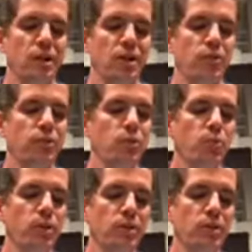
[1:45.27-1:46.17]
For the
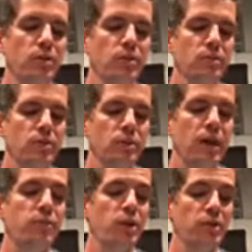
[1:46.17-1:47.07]
window, uh,
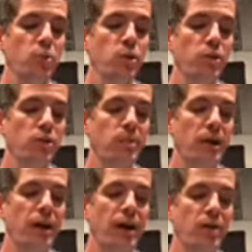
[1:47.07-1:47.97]
for at the window of my
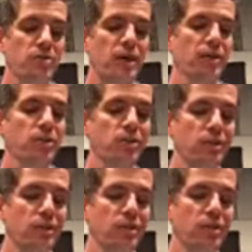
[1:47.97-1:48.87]
house I looked